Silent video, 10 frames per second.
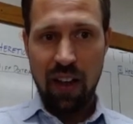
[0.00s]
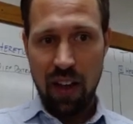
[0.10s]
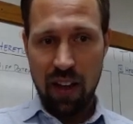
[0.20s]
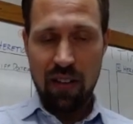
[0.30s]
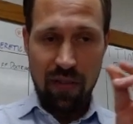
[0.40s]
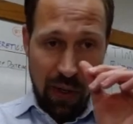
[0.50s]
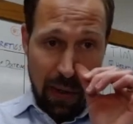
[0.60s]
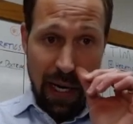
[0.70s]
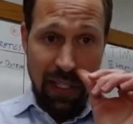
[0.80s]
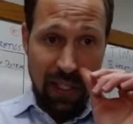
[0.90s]
of
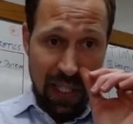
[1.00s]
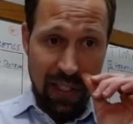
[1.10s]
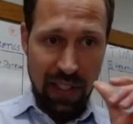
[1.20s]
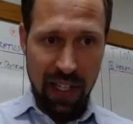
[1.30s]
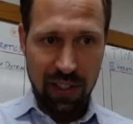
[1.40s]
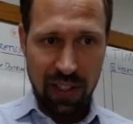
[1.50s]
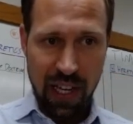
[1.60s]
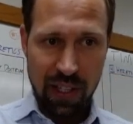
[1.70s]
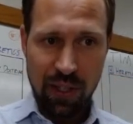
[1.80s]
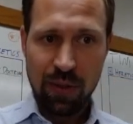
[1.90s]
Christ Jesus,"
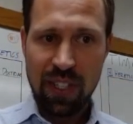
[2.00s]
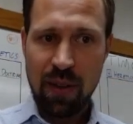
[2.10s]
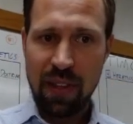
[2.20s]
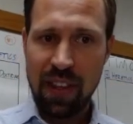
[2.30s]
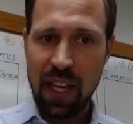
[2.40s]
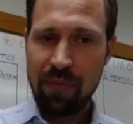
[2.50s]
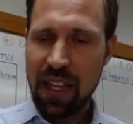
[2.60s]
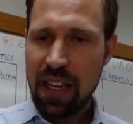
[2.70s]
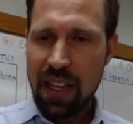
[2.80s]
to Timothy.